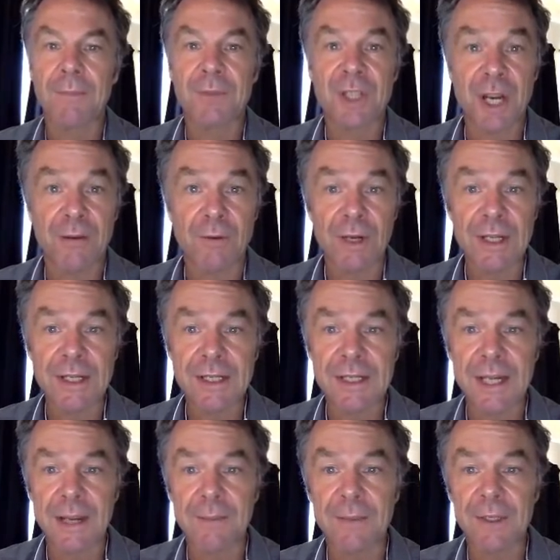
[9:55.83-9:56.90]
Generally,
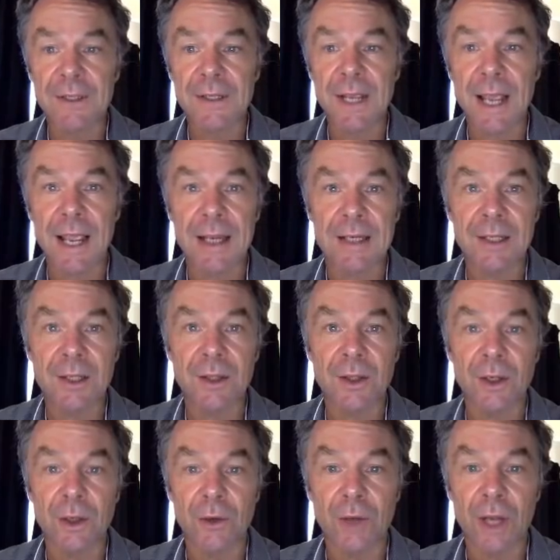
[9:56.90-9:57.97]
statements end at the
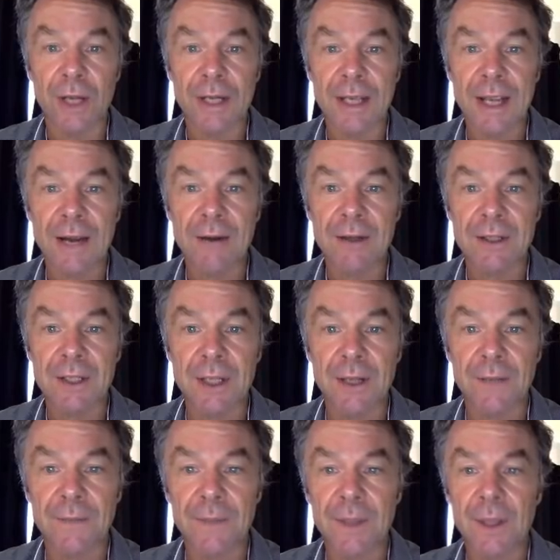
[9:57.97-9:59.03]
new line character.
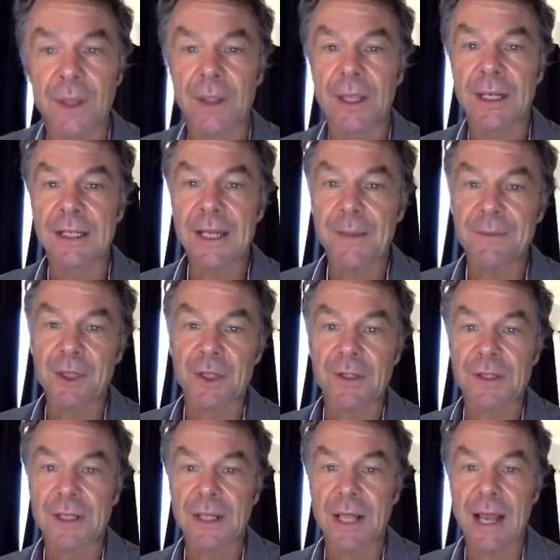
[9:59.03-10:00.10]
The
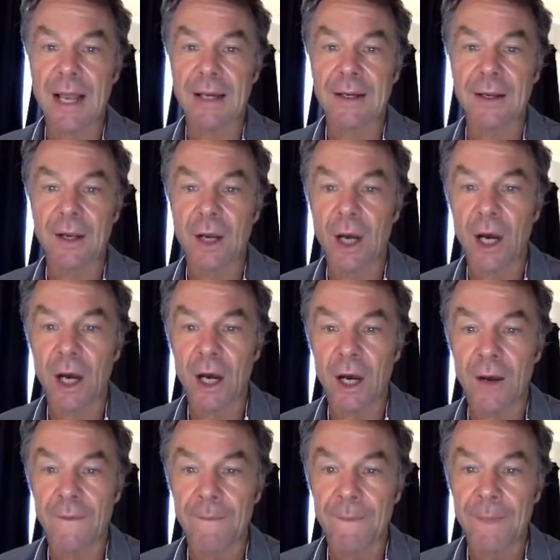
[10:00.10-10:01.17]
exceptions to that
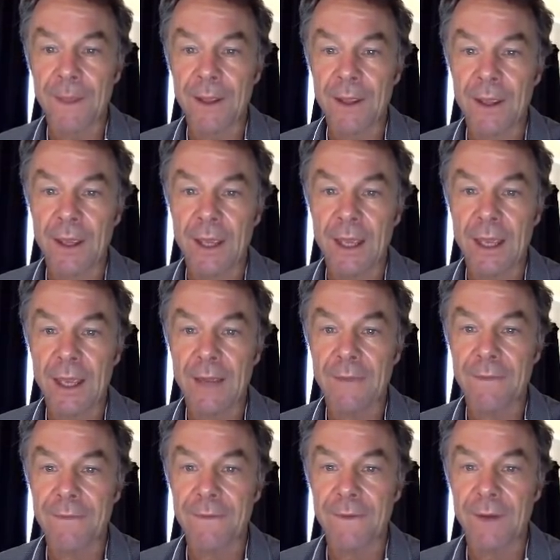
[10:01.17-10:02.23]
are
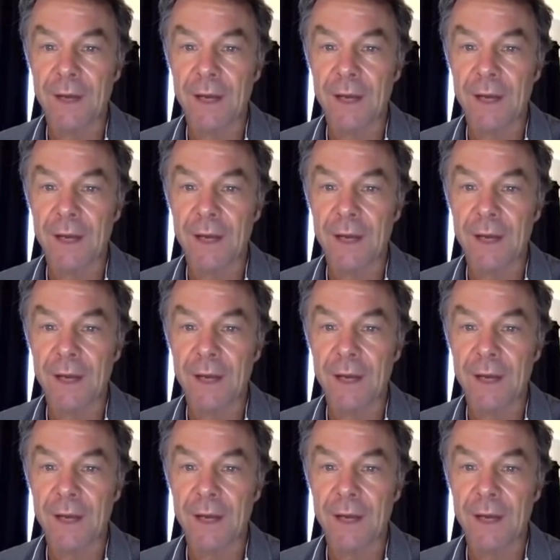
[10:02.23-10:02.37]
if